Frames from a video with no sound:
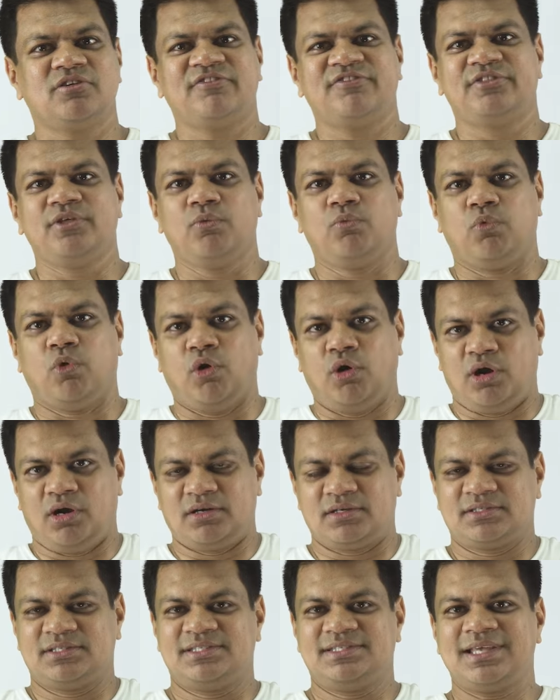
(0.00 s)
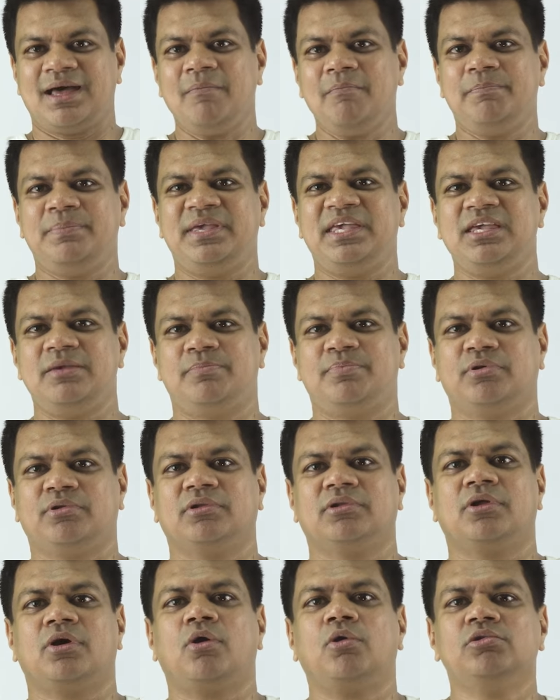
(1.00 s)
of the world, some
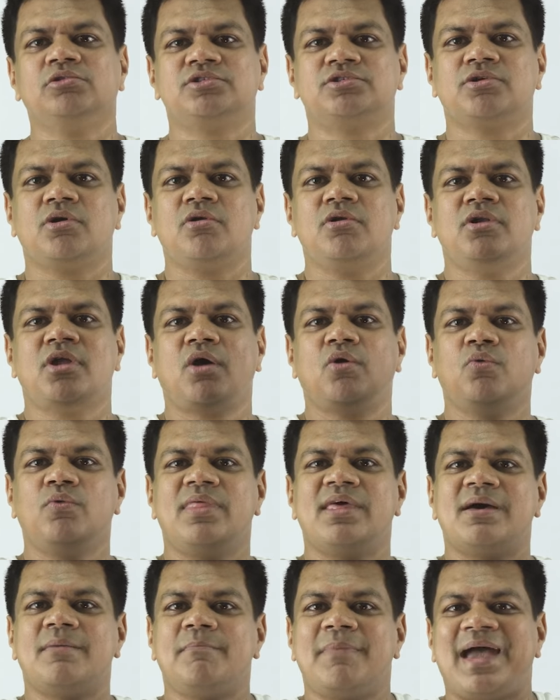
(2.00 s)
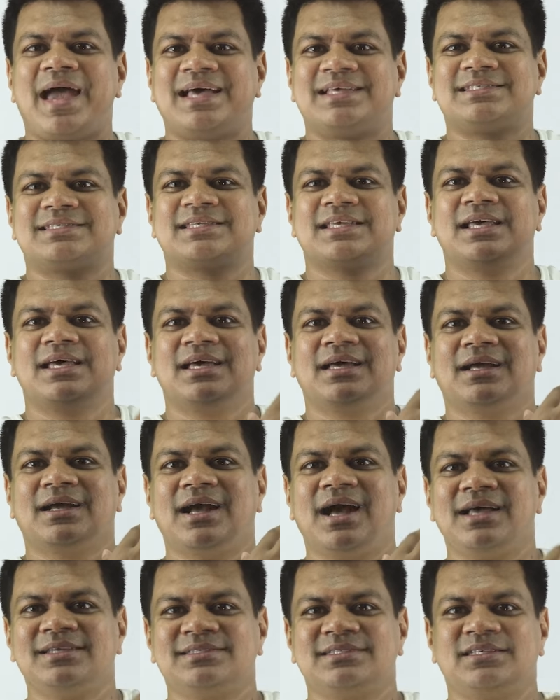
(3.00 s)
people also know them as
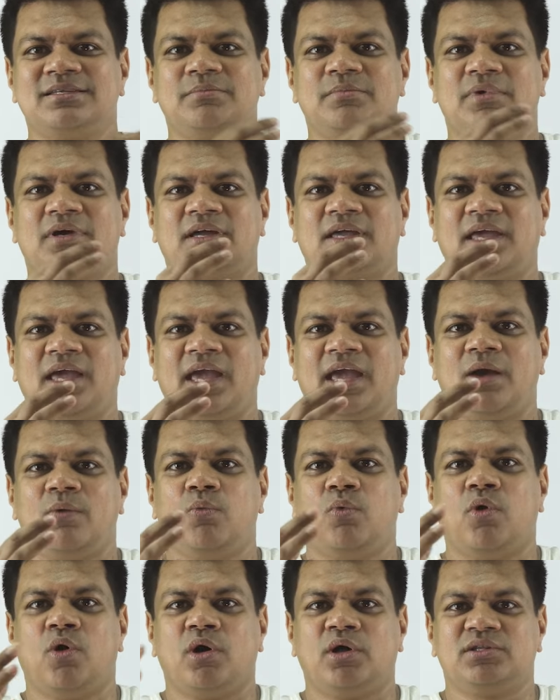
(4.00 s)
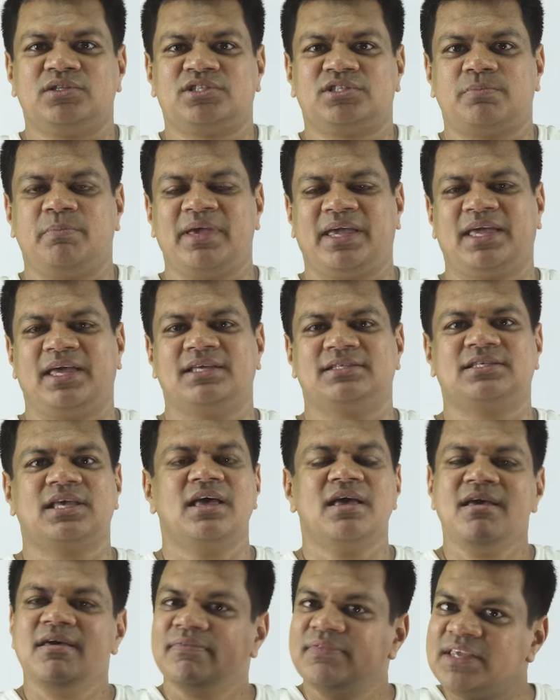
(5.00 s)
customer care words, because
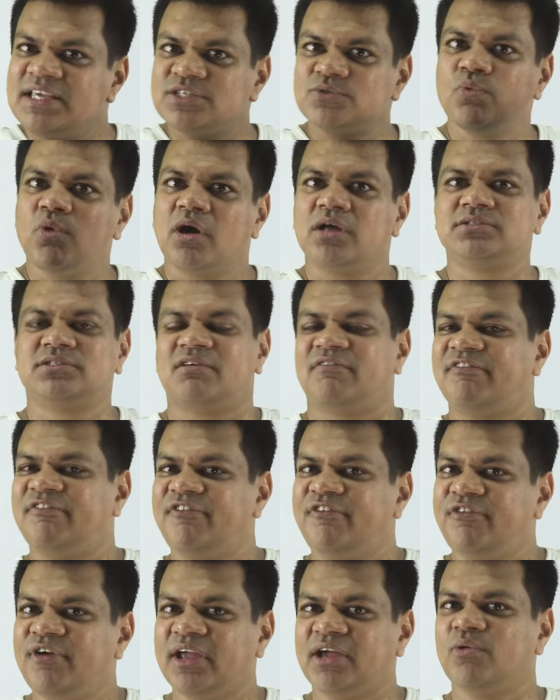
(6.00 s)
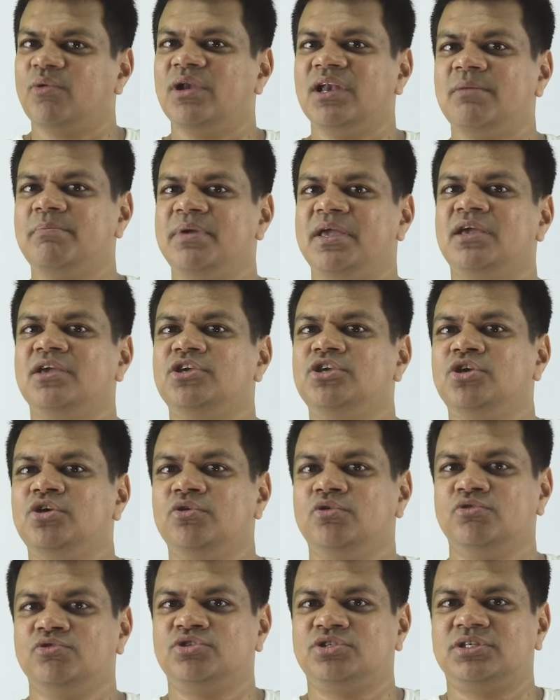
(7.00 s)
these words are frequently being
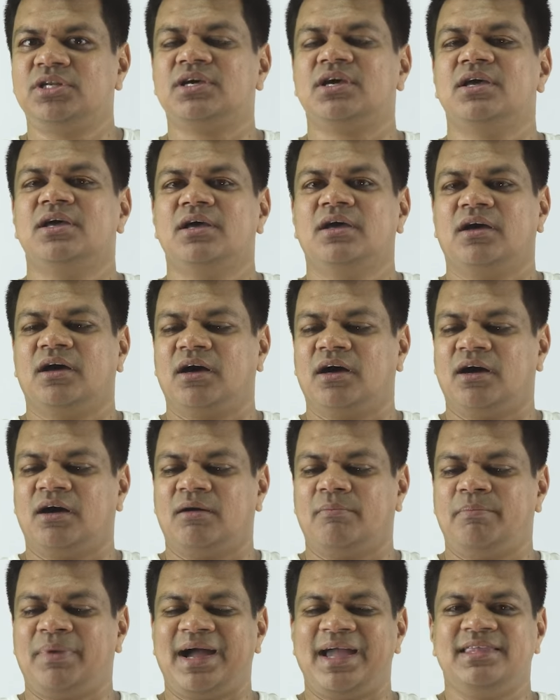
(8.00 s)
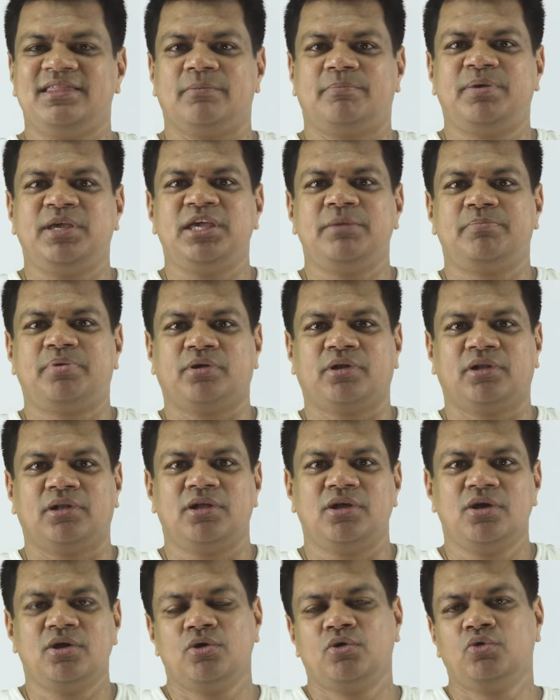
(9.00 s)
used by the
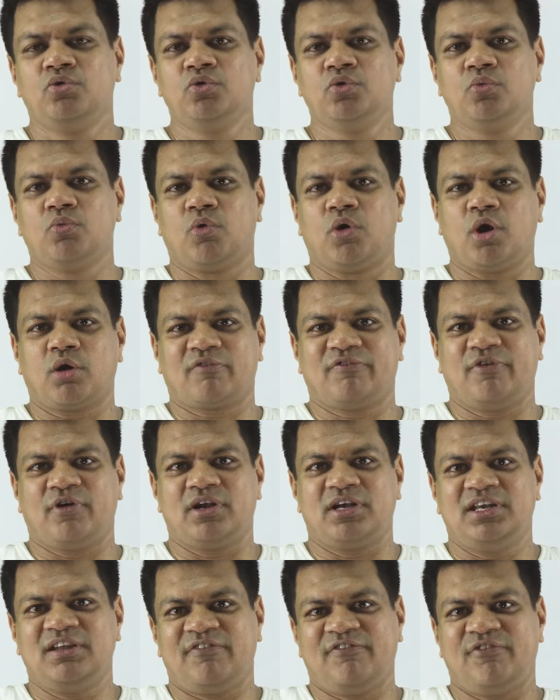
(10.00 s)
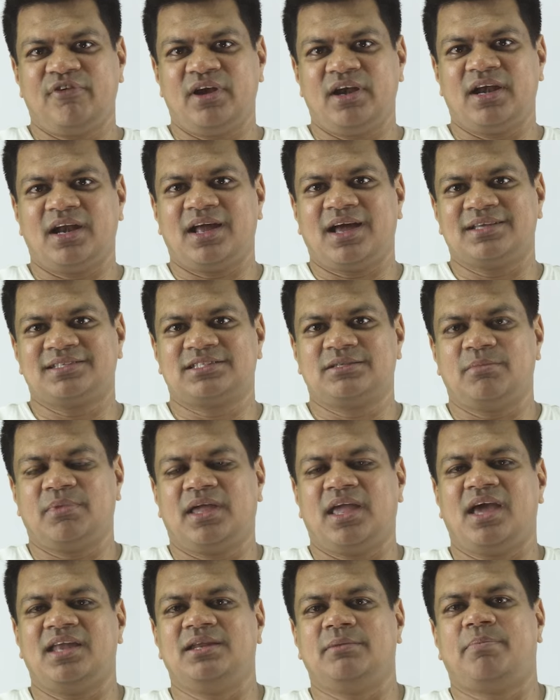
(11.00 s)
people who work for different customer
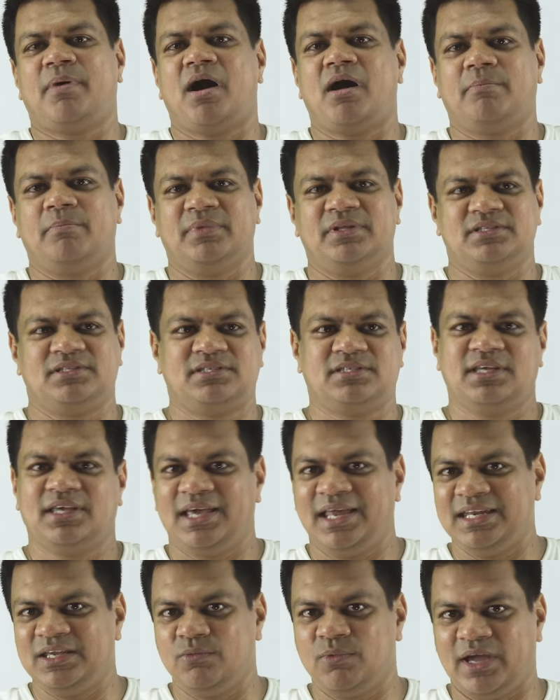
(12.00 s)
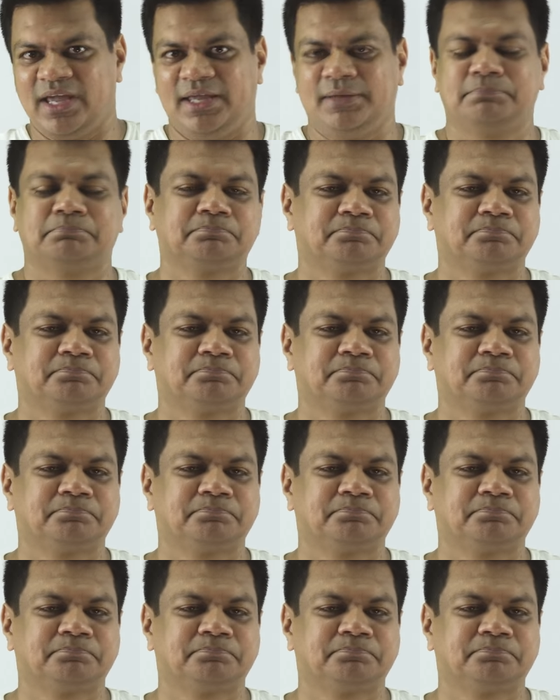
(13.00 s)
care departments. Anyway,